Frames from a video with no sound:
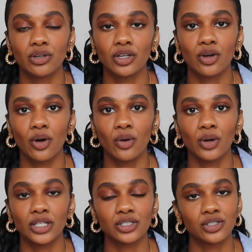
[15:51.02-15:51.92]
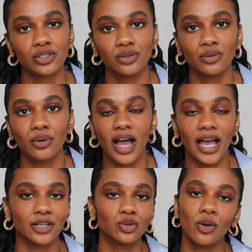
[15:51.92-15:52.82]
You can go to
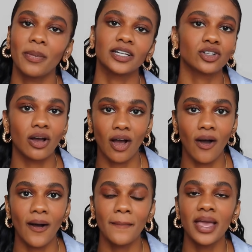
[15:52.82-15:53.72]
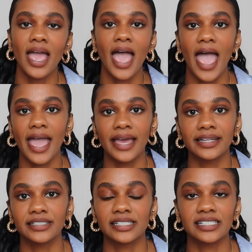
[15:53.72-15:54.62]
hydroquebec.com
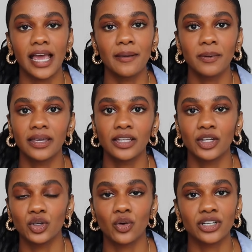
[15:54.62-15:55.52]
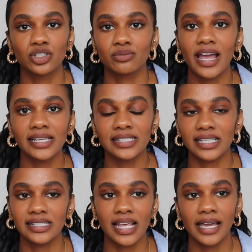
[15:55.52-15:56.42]
and type in your address,
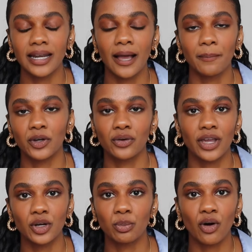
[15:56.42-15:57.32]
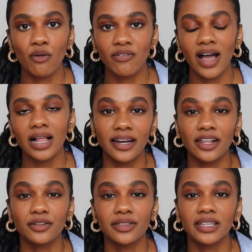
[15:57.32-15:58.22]
sign up, create a profile.
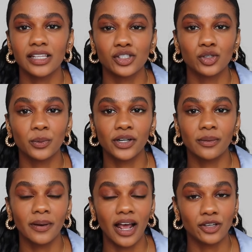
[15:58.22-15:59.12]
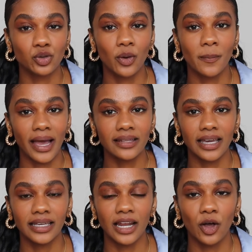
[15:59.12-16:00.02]
Another thing that's super good about Hydro-Quebec
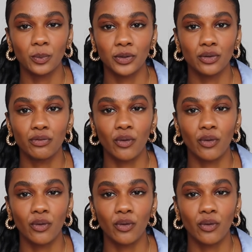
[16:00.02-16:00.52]
that can help you